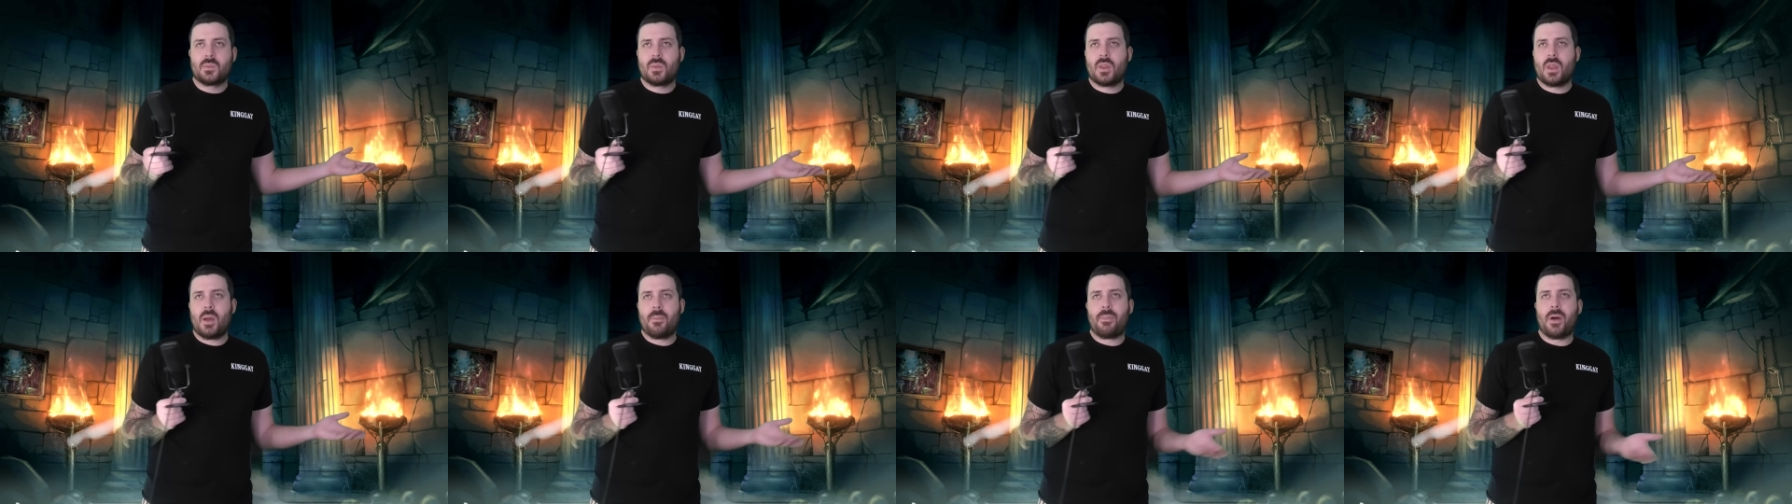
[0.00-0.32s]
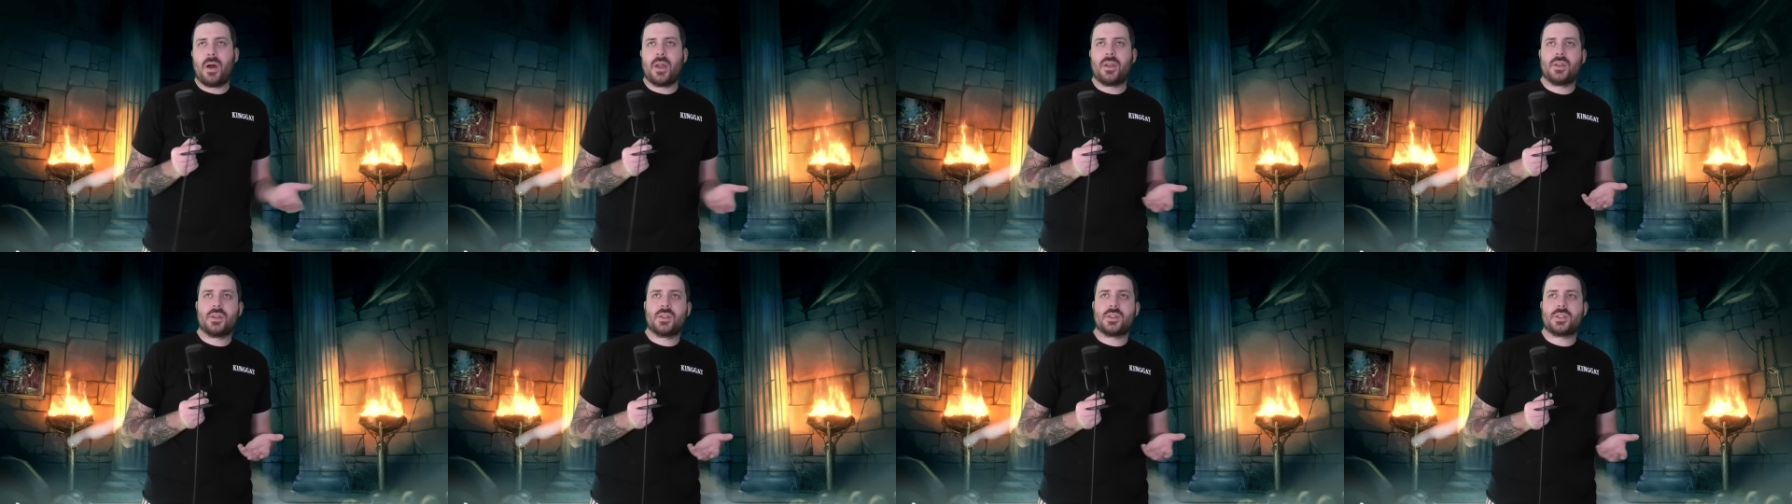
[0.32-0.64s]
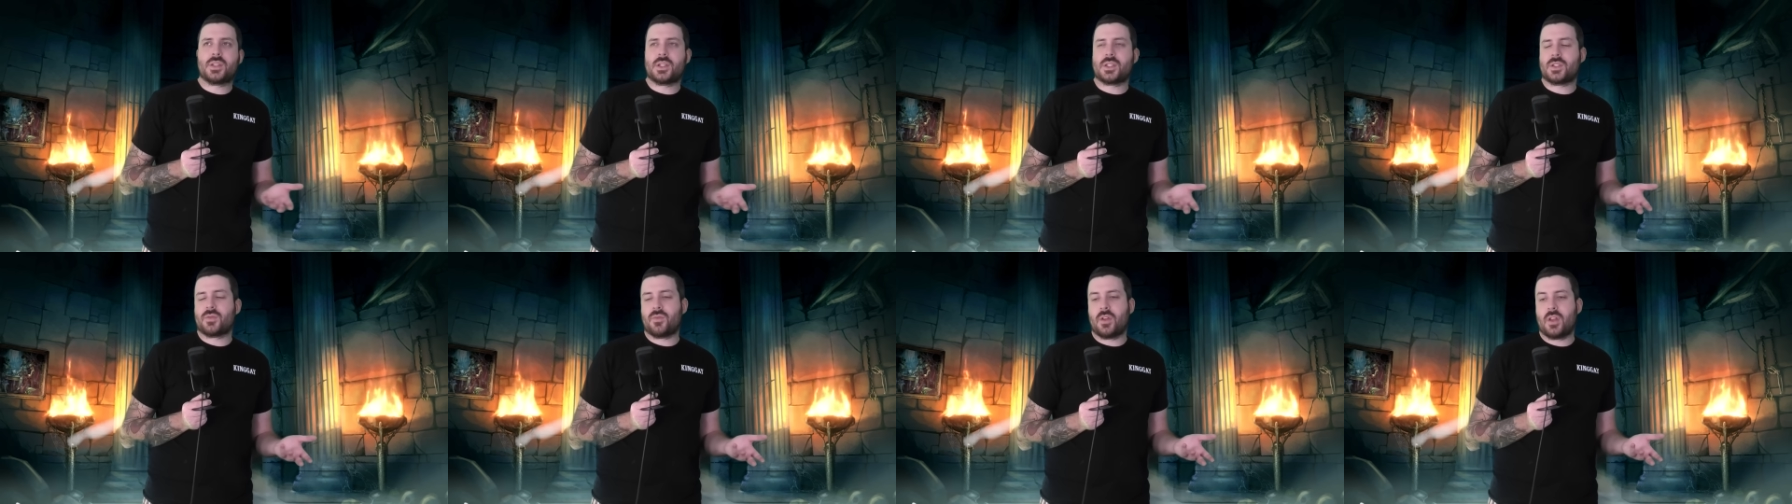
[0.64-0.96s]
Abundance
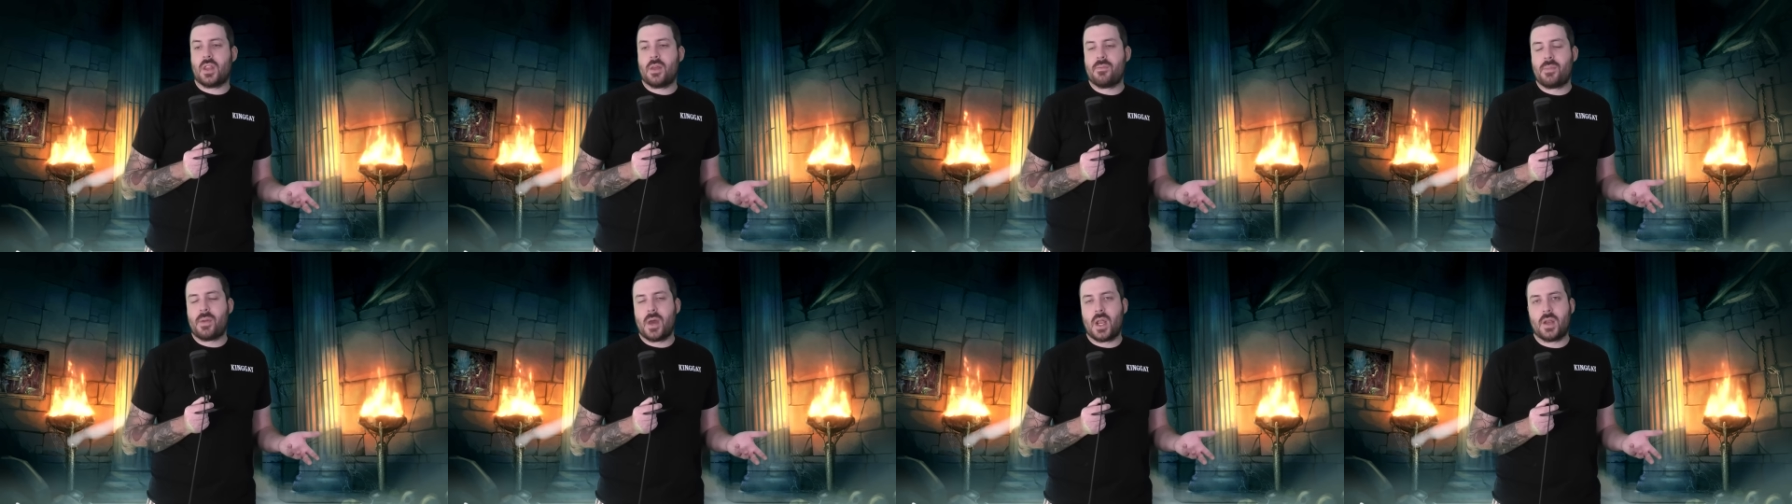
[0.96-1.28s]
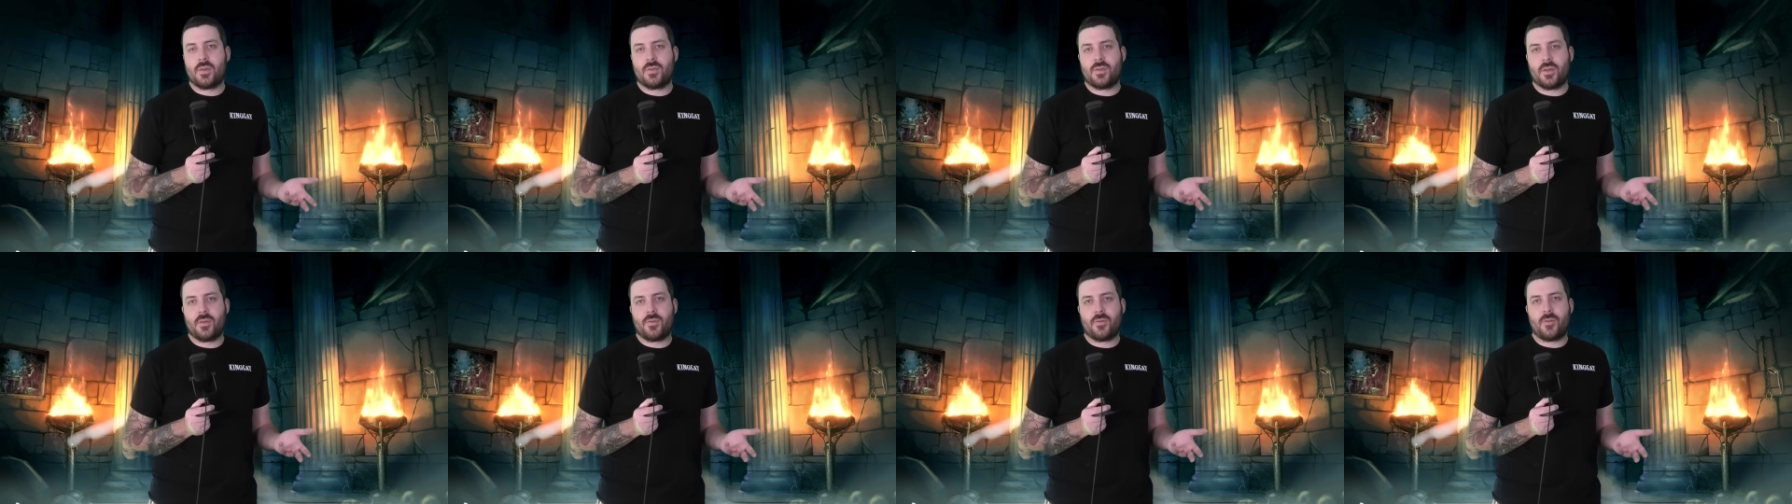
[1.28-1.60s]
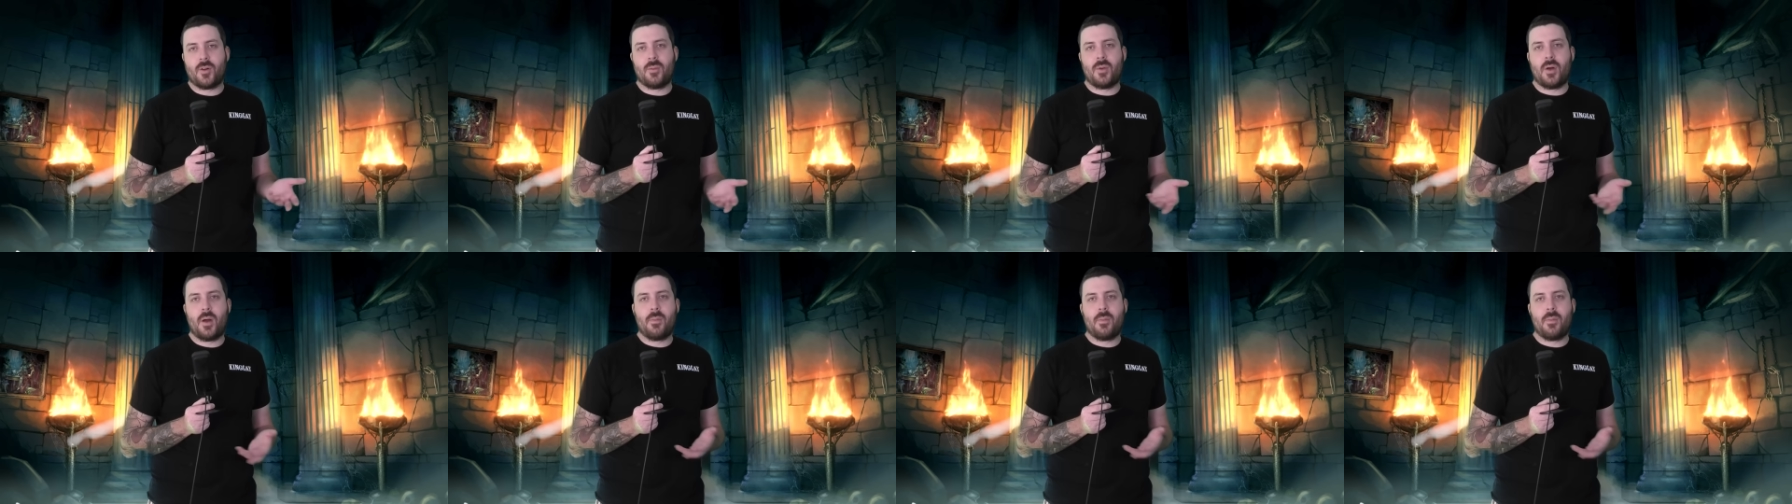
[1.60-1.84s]
doesn't really benefit from.